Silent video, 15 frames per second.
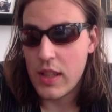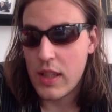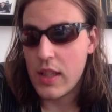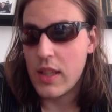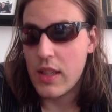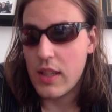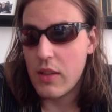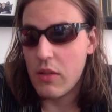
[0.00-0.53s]

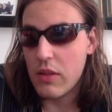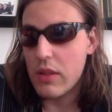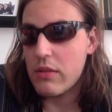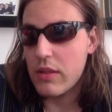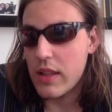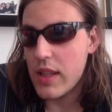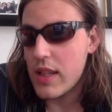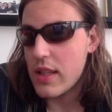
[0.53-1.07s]
he only
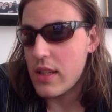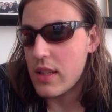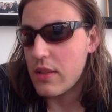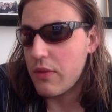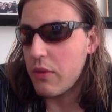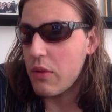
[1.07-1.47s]
releases